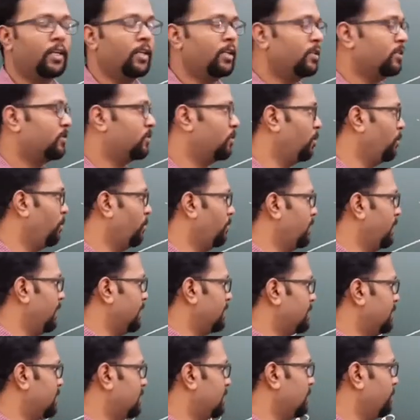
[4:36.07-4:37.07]
So
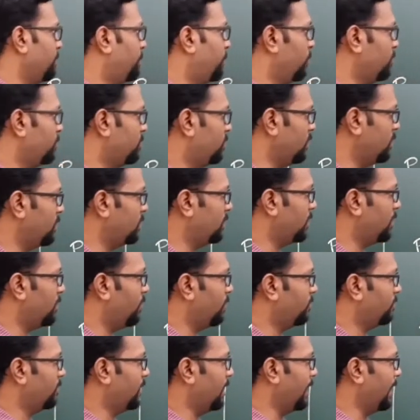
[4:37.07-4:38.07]
this position
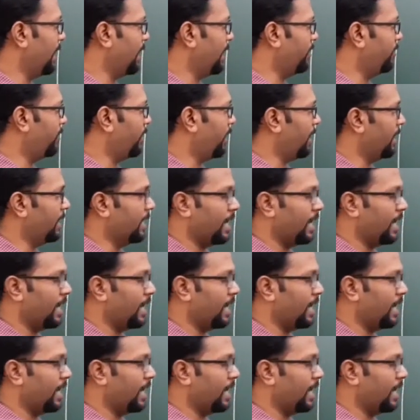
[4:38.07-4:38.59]
of the light ray,